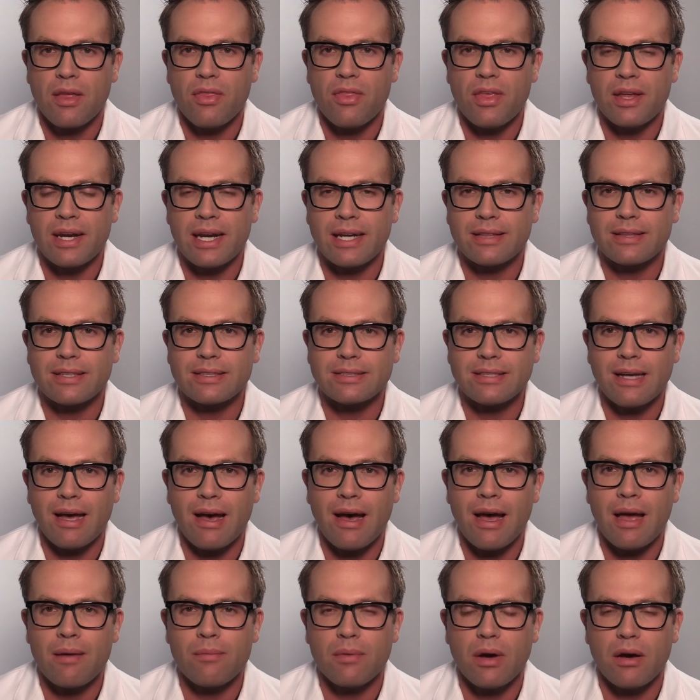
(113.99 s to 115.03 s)
than at the
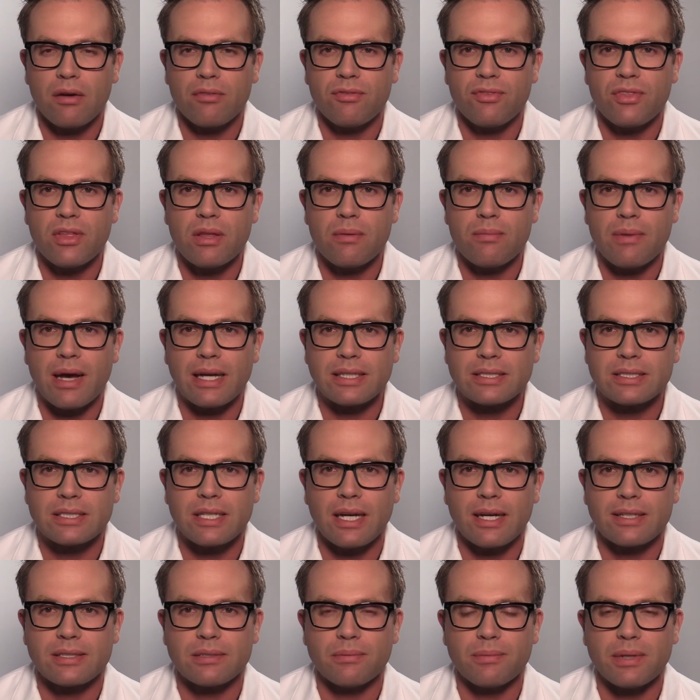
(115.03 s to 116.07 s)
time of the
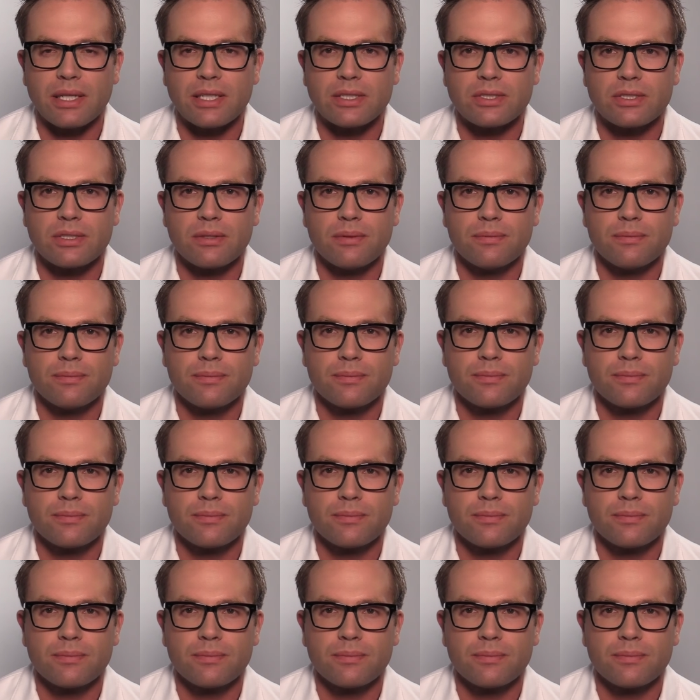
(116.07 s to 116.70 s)
mastectomies.